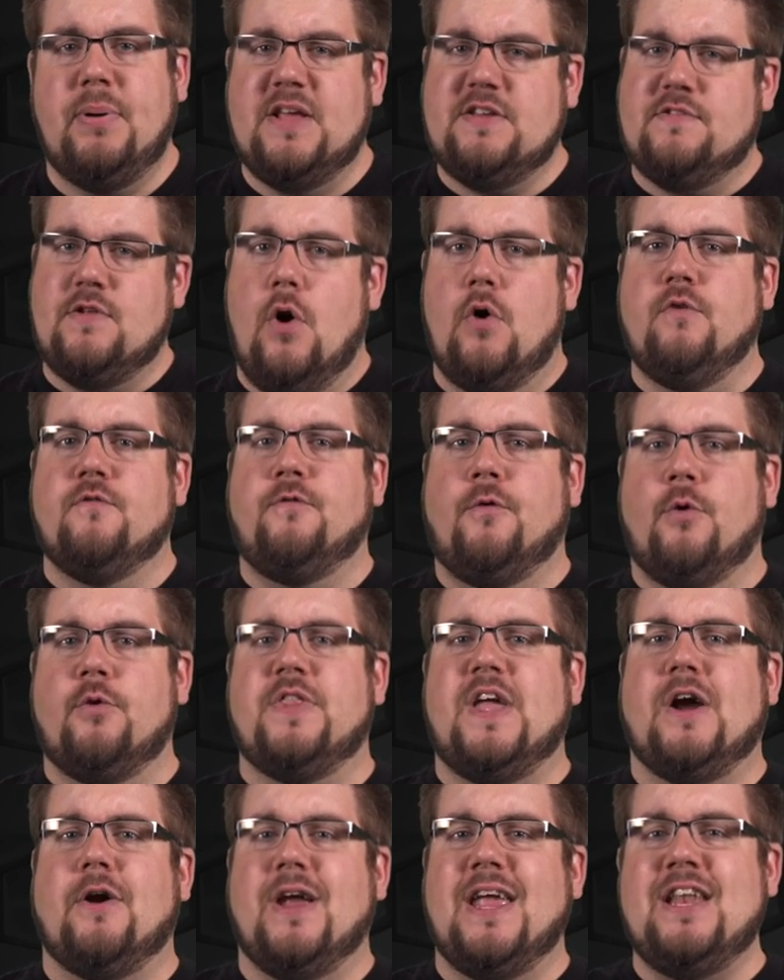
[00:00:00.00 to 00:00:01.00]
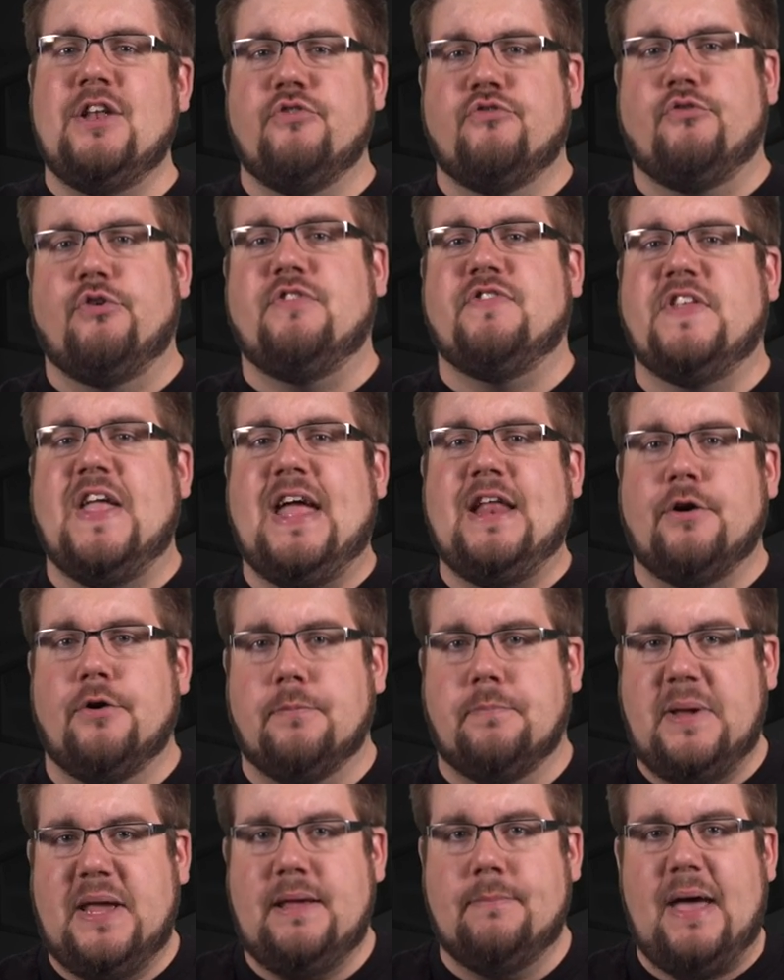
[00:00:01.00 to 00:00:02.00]
best known for their industry
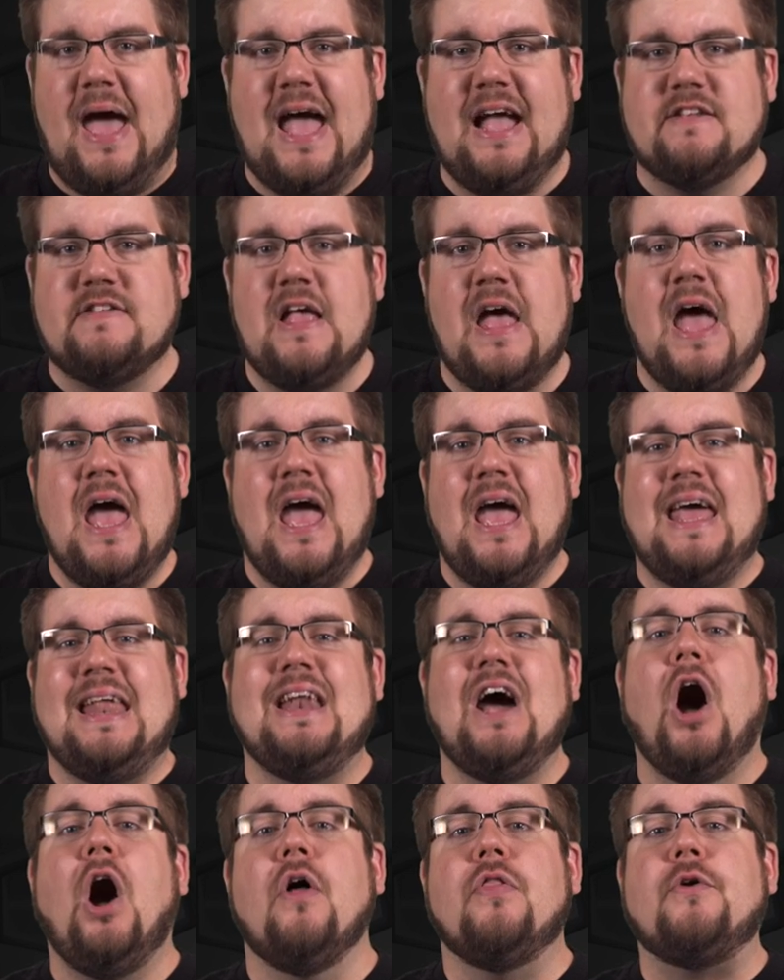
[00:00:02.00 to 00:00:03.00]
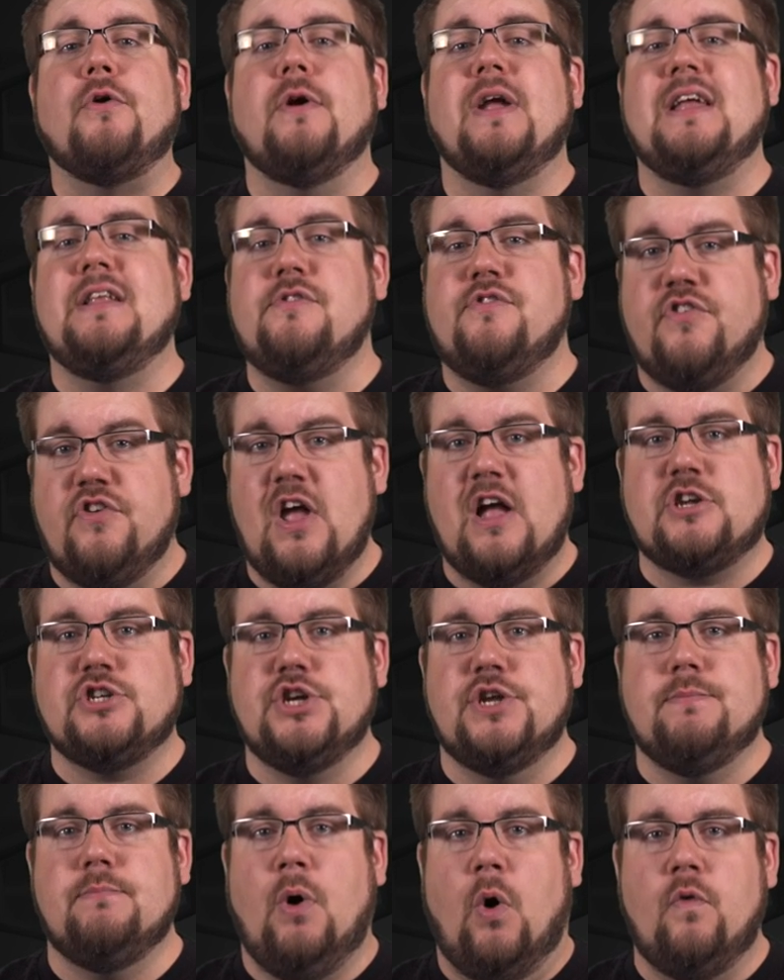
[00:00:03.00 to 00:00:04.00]
standard PMags and other
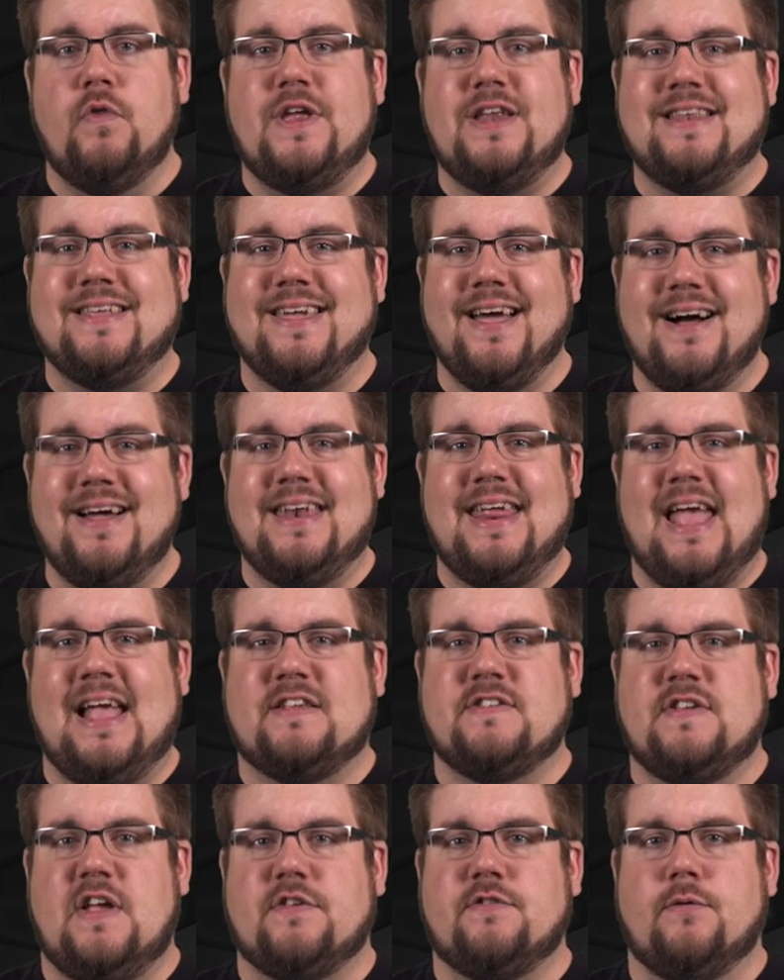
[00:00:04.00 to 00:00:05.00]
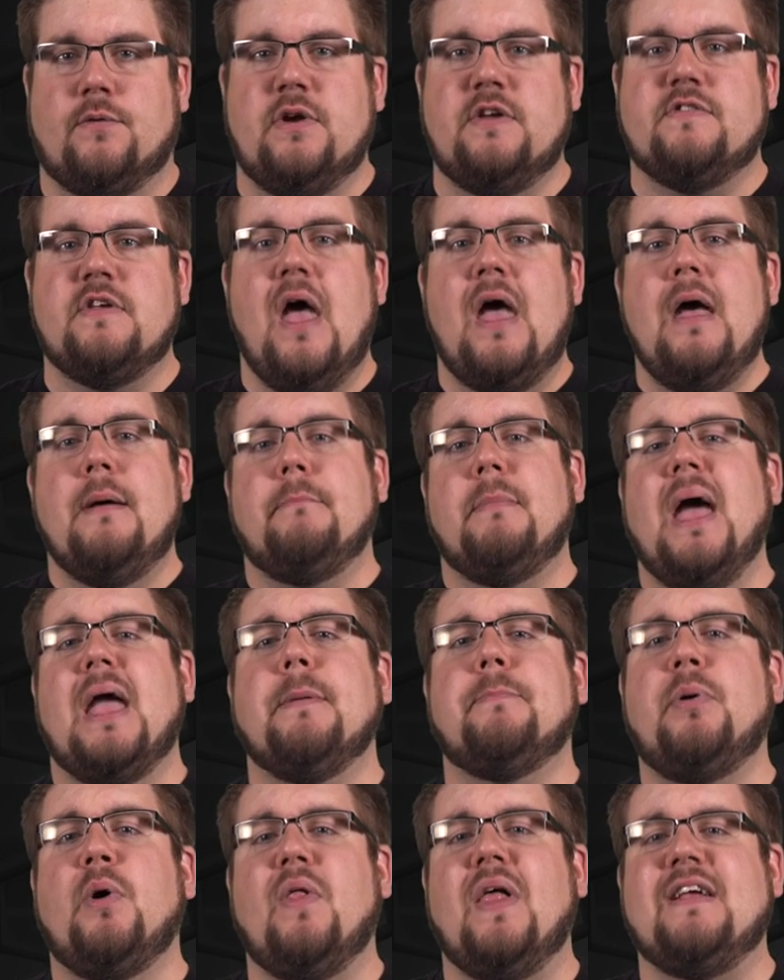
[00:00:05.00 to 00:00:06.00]
injection molded gun accessories,
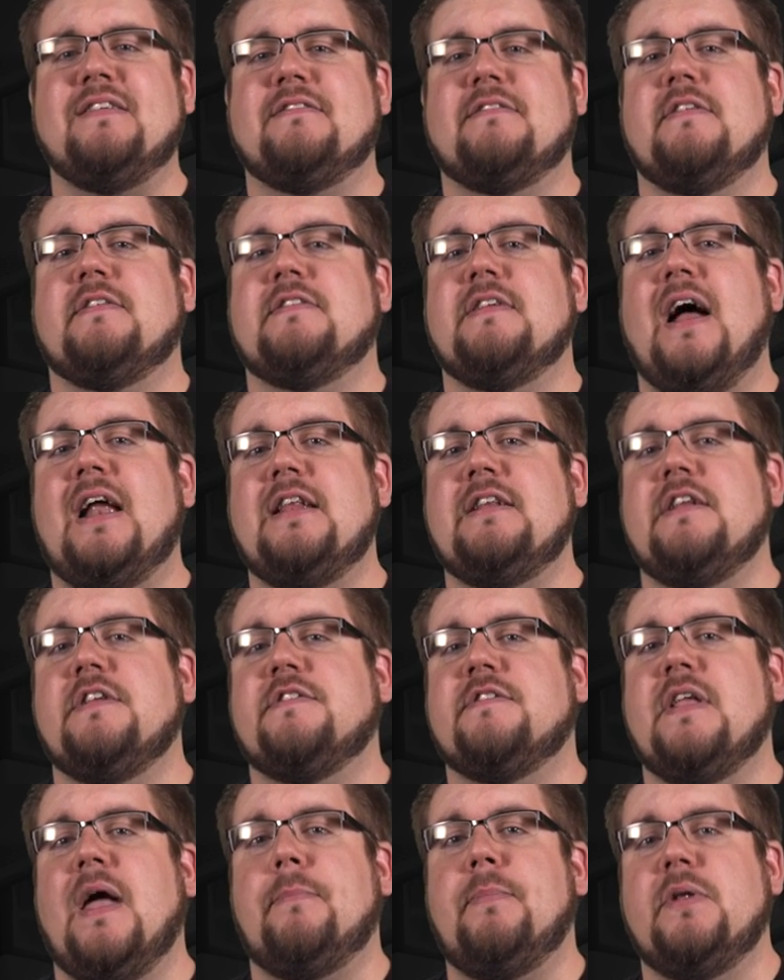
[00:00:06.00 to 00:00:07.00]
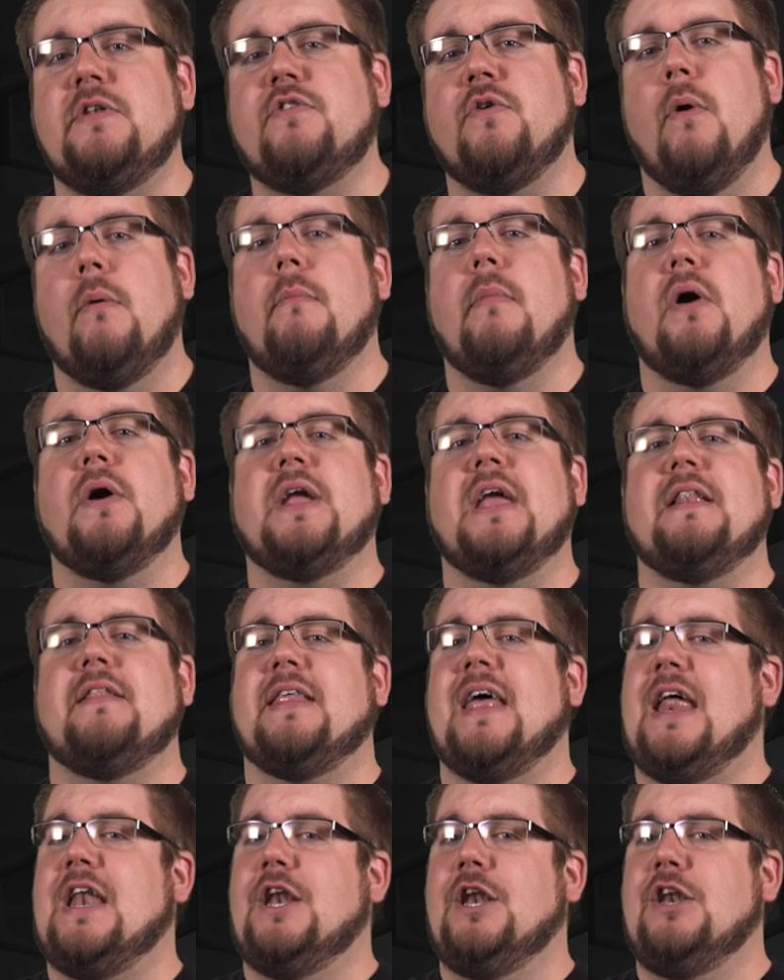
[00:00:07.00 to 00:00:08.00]
Magpul has decided to step into a market
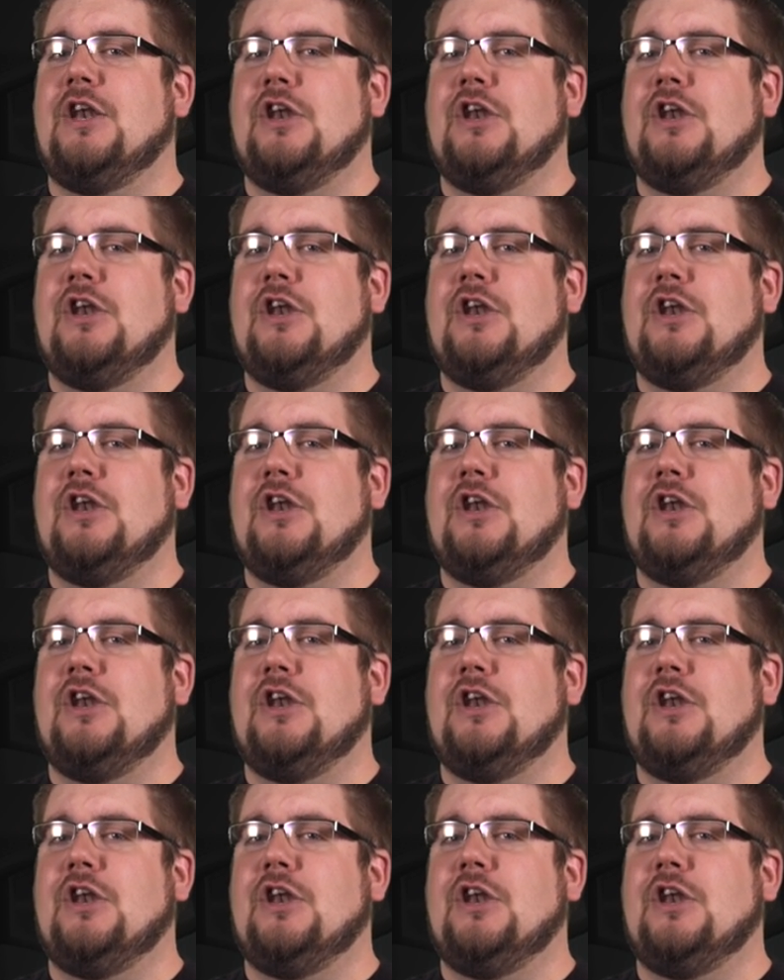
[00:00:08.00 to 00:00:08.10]
that